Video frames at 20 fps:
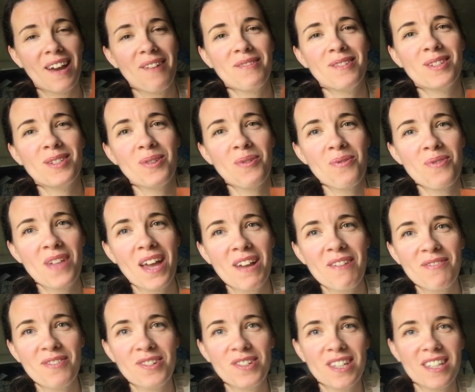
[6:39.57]
I was so
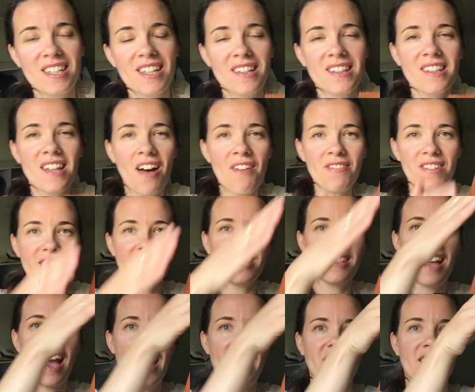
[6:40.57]
thankful. It's a lovely
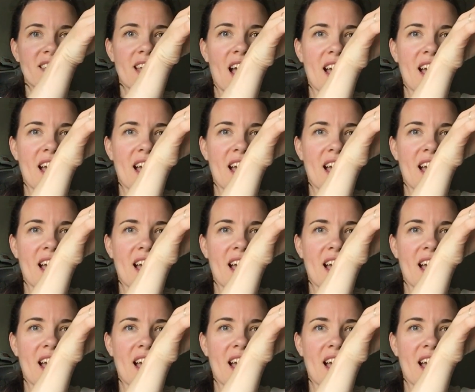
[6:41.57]
size.